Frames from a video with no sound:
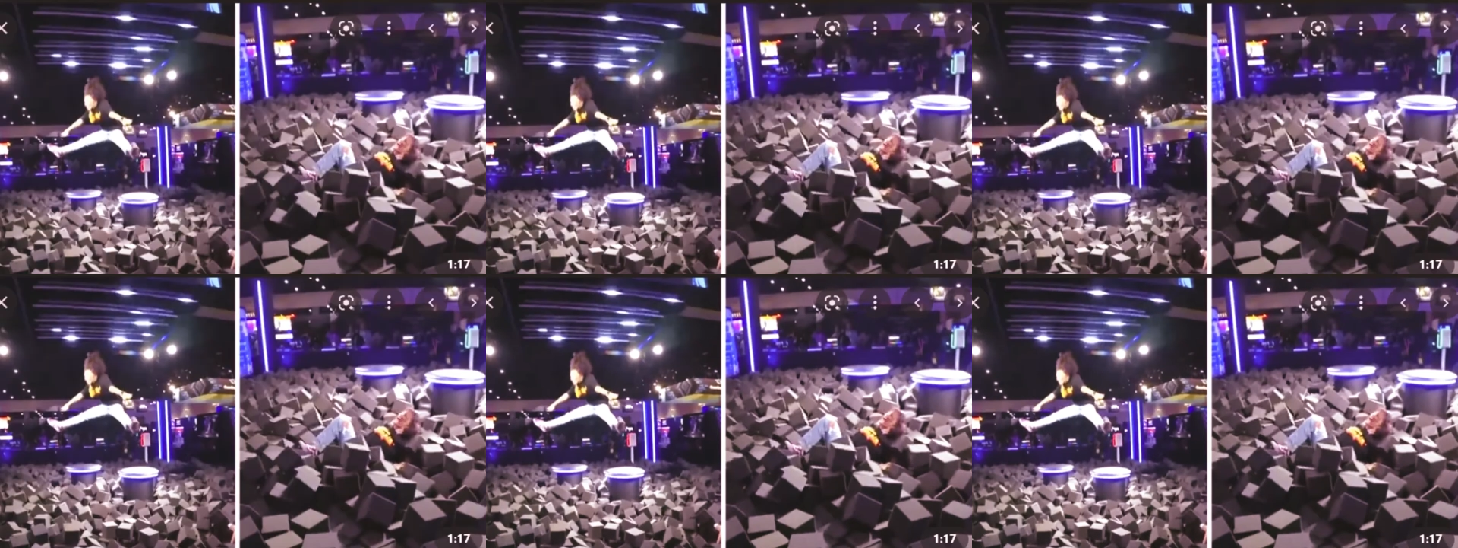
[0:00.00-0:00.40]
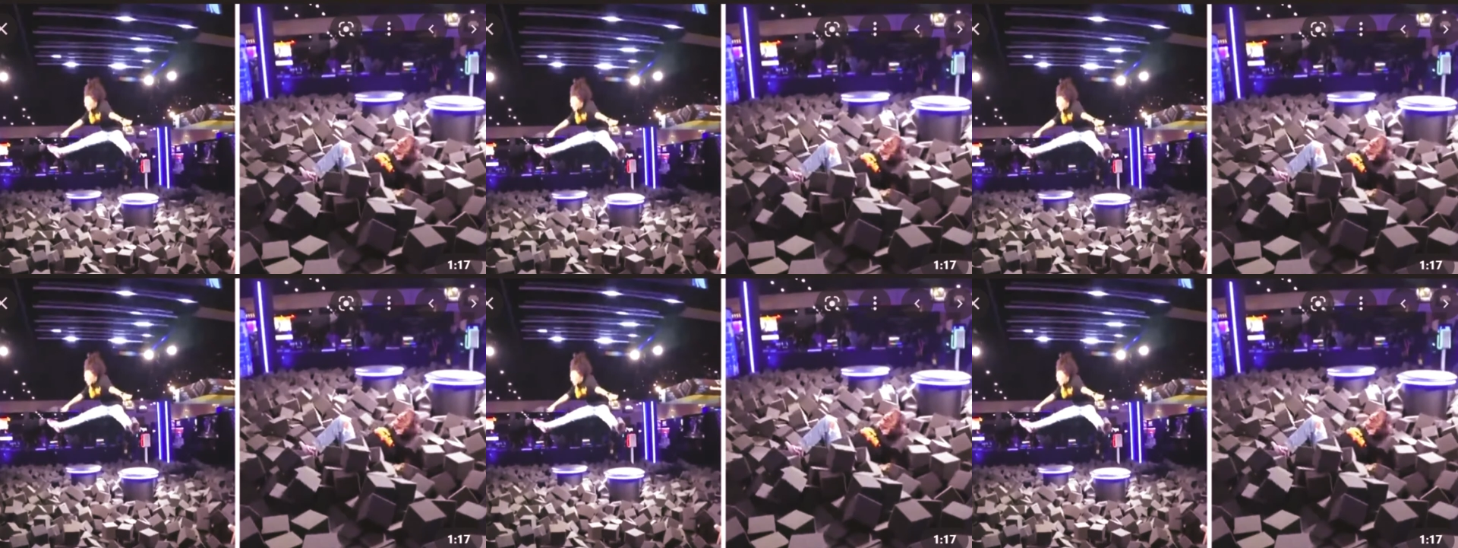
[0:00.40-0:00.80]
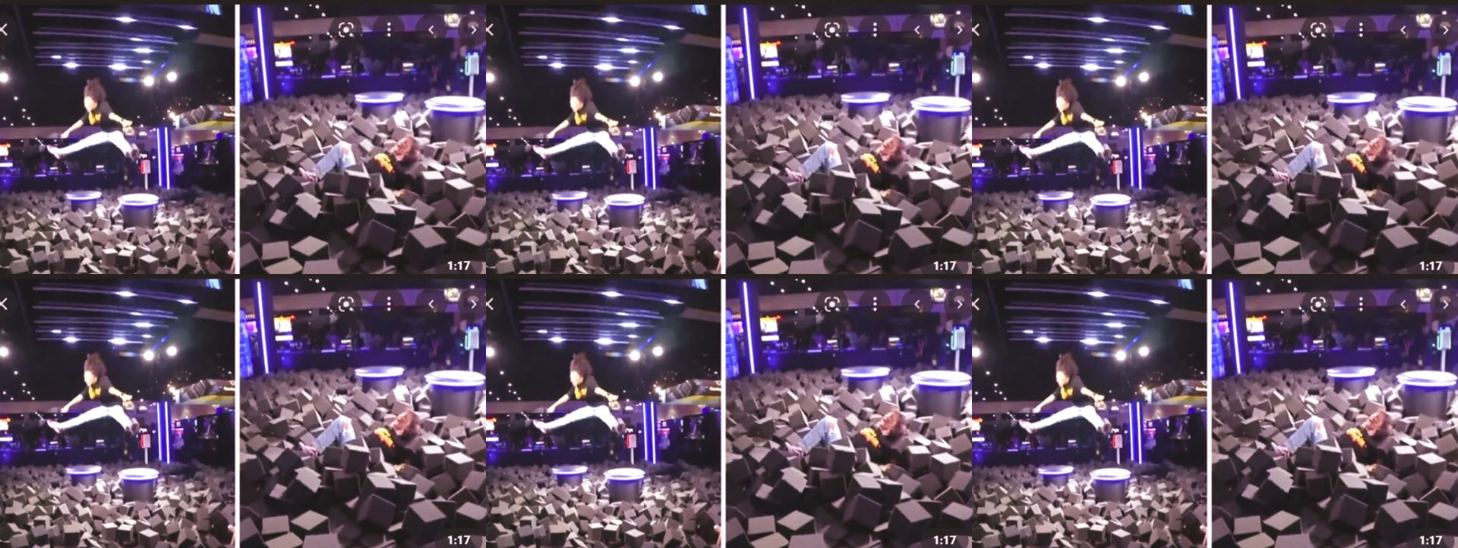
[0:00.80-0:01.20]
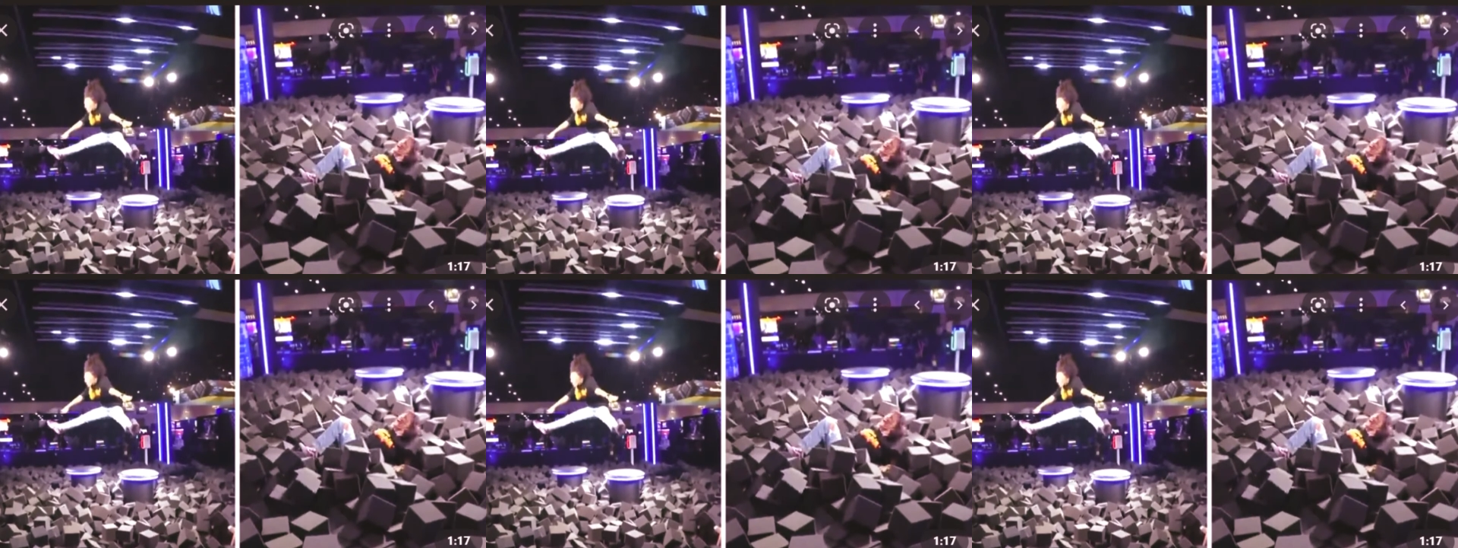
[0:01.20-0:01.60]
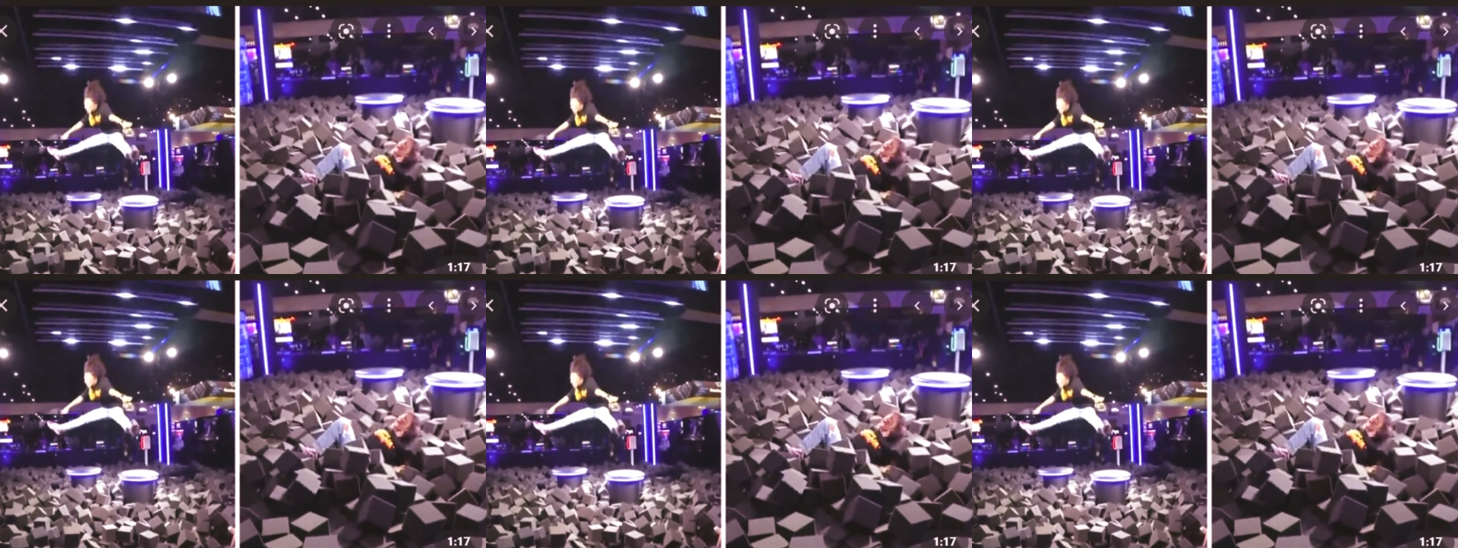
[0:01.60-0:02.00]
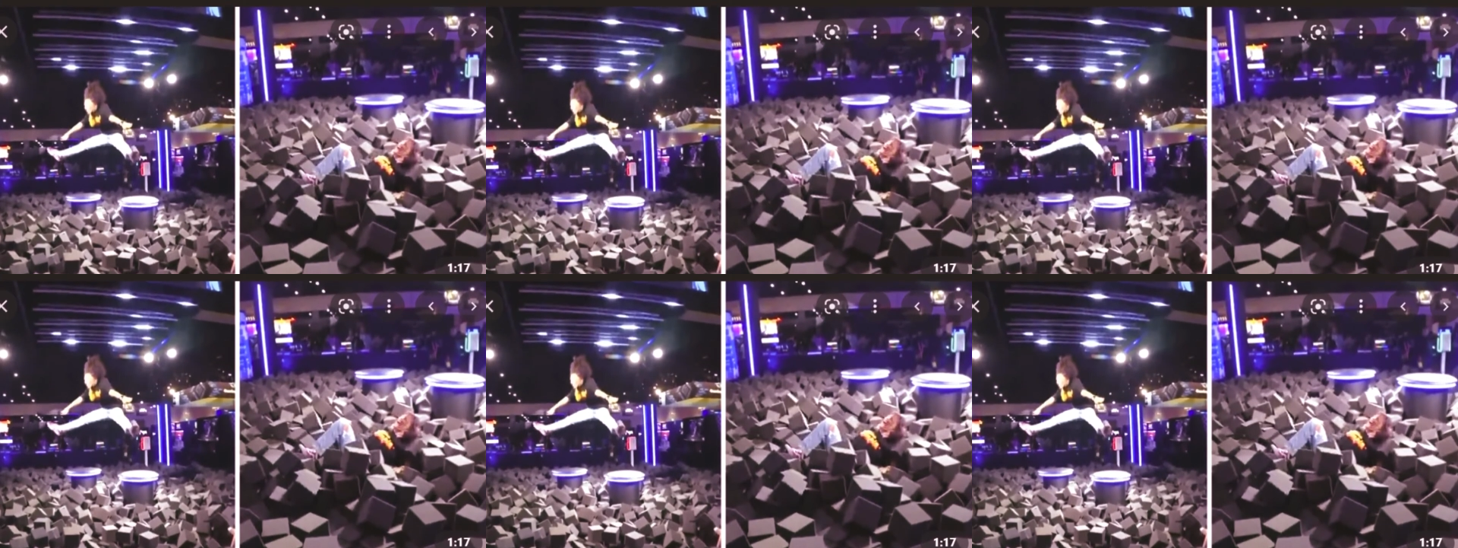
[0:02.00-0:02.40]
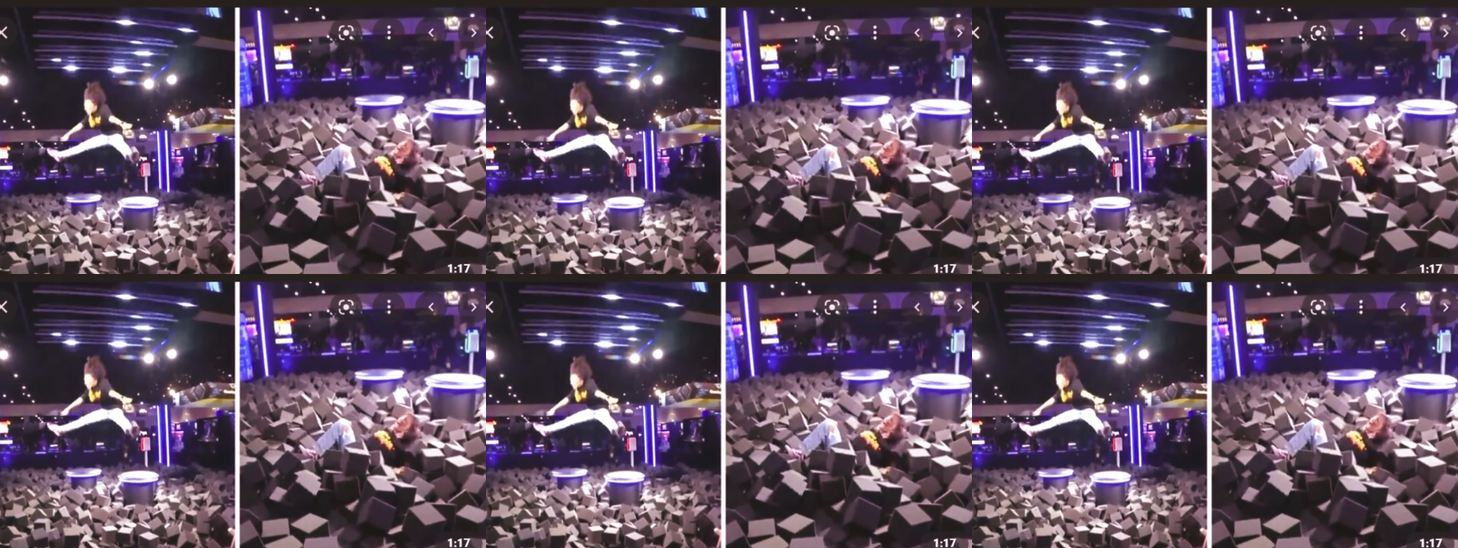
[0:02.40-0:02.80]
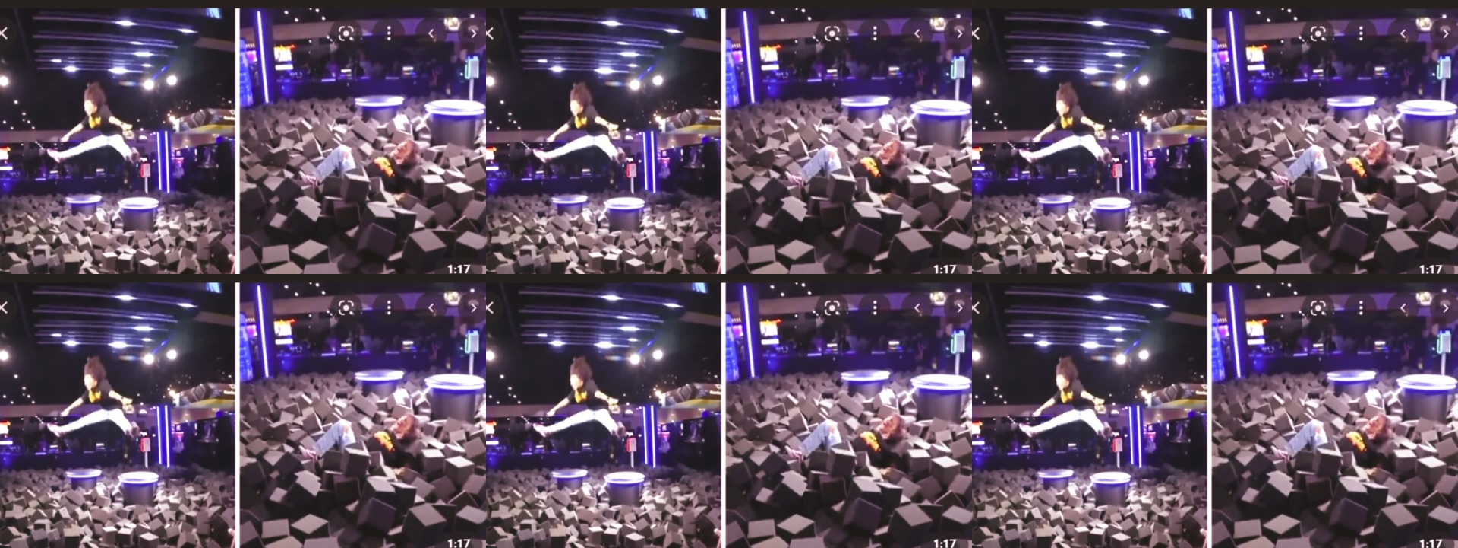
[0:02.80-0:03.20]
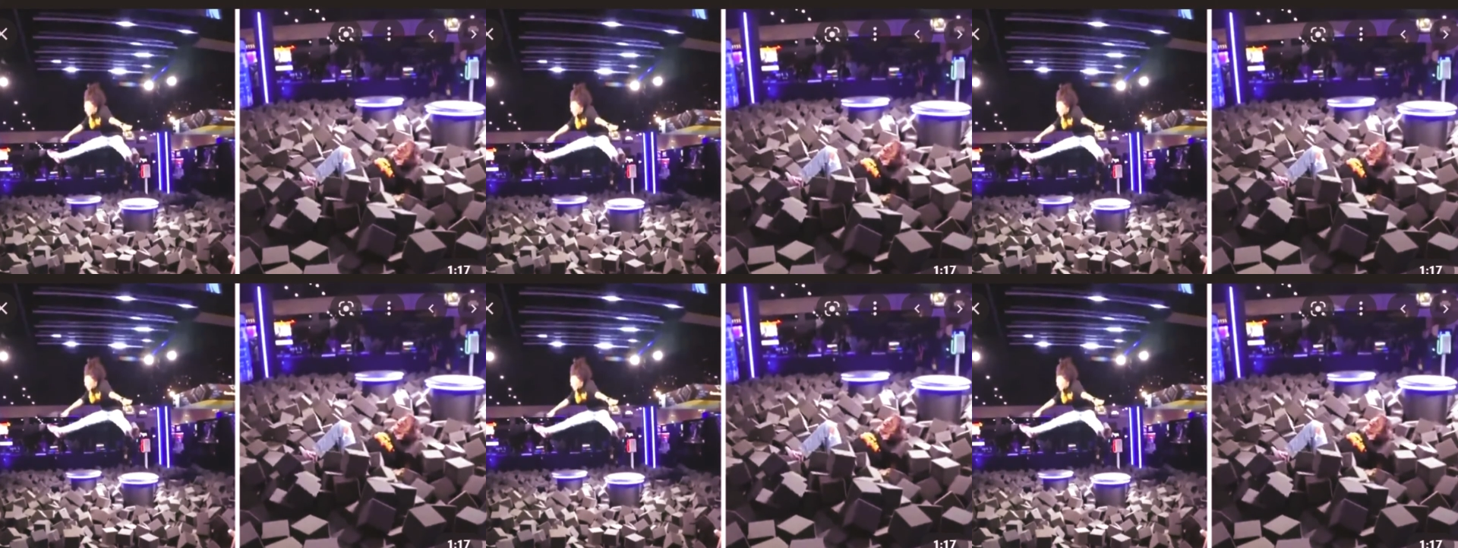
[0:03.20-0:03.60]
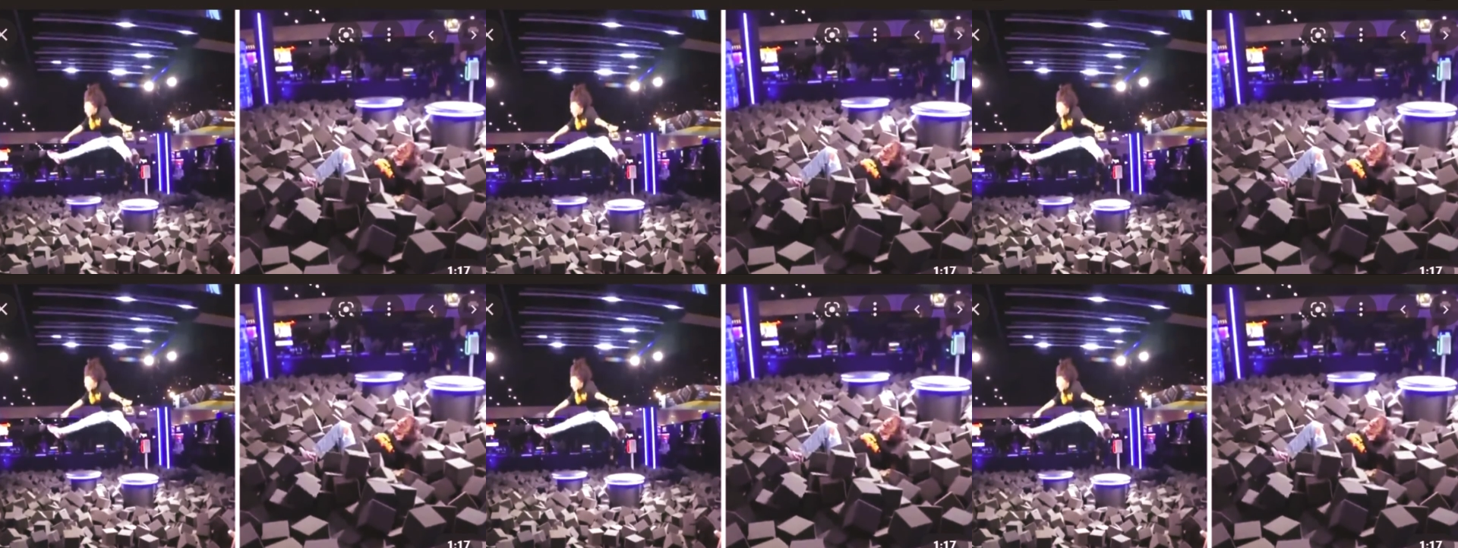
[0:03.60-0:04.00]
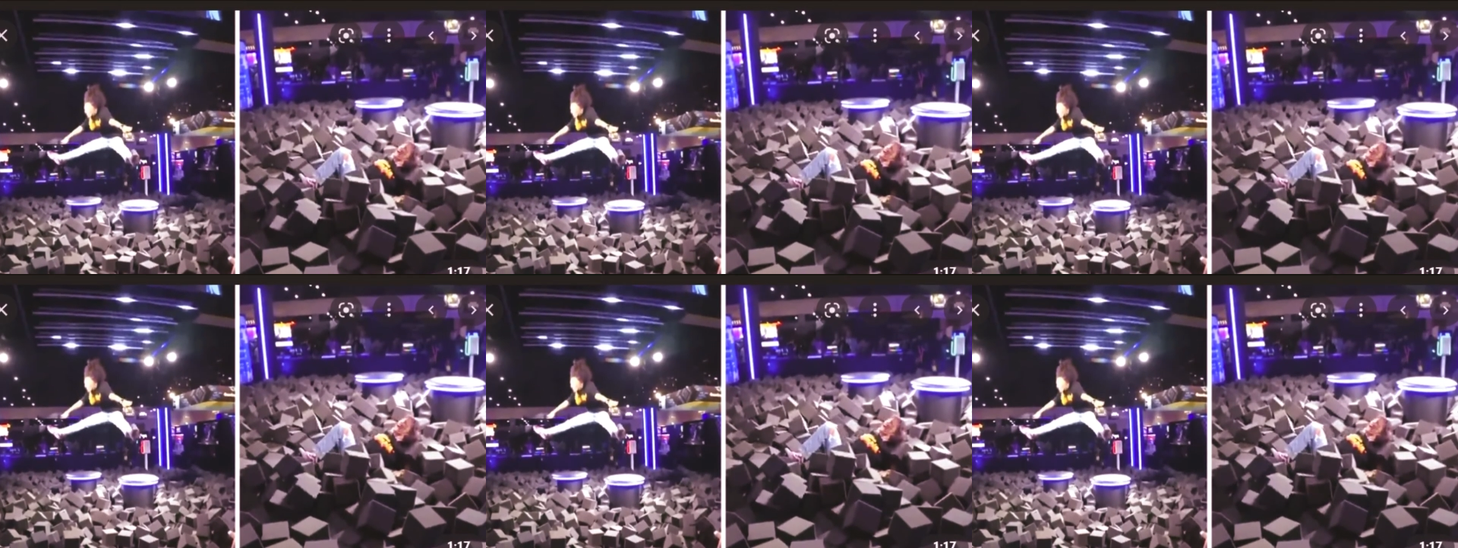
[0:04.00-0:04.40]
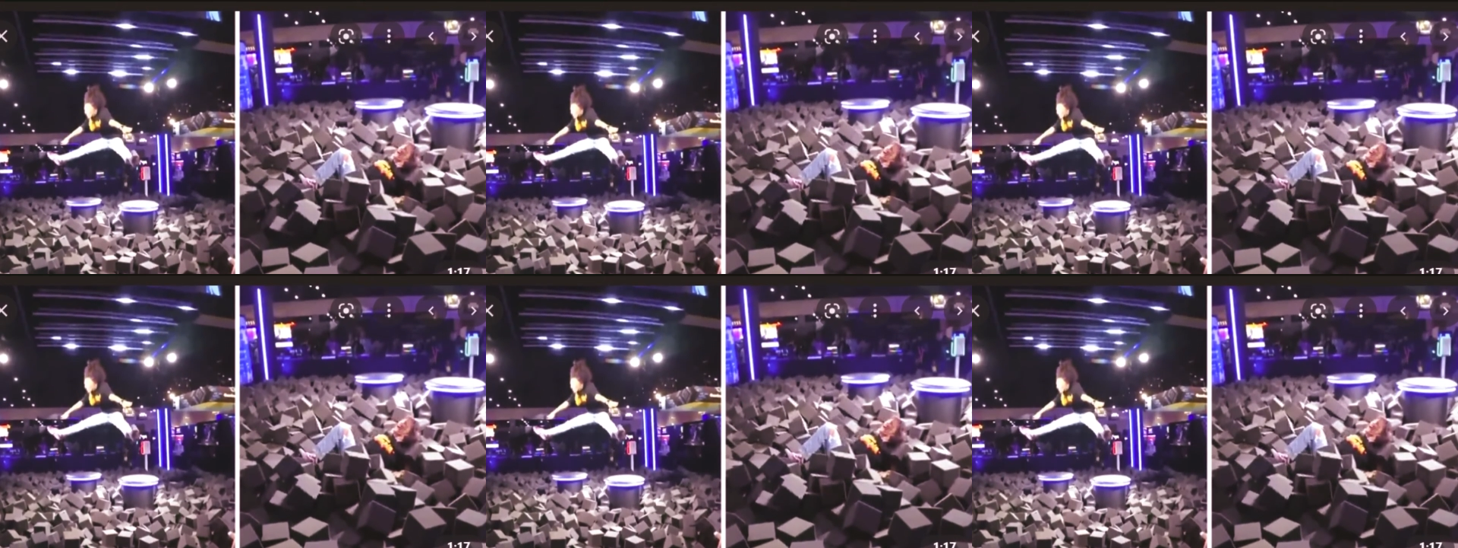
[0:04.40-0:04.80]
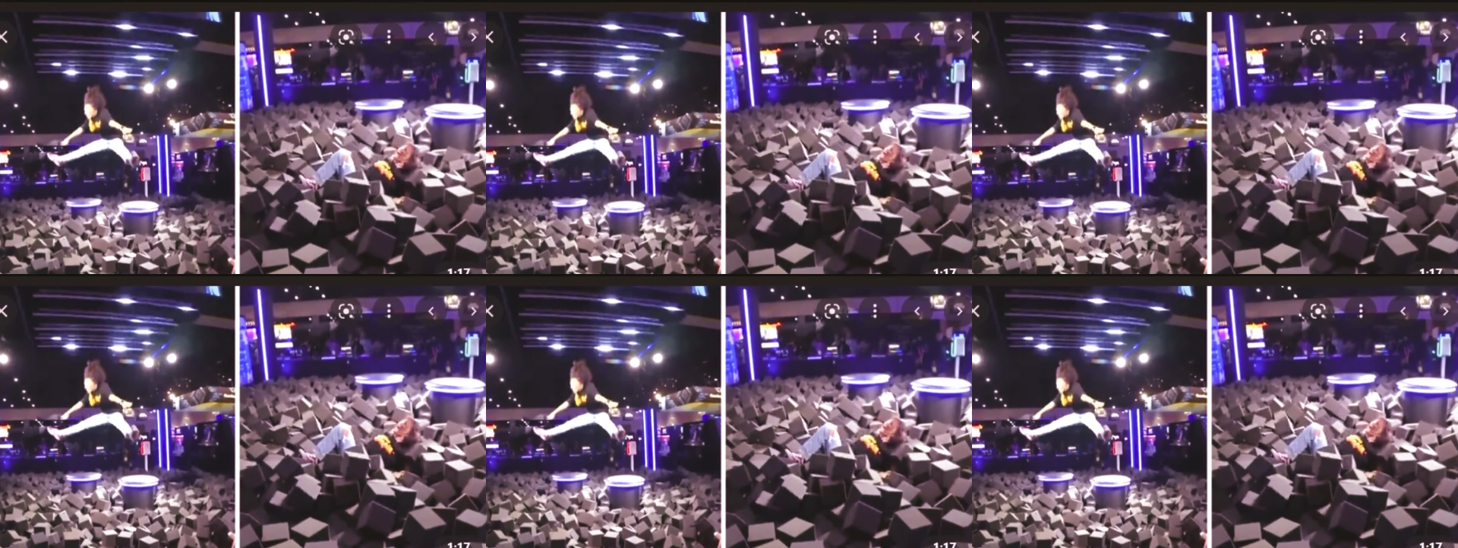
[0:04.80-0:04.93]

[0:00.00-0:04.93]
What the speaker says: Nobody's mouth can be seen.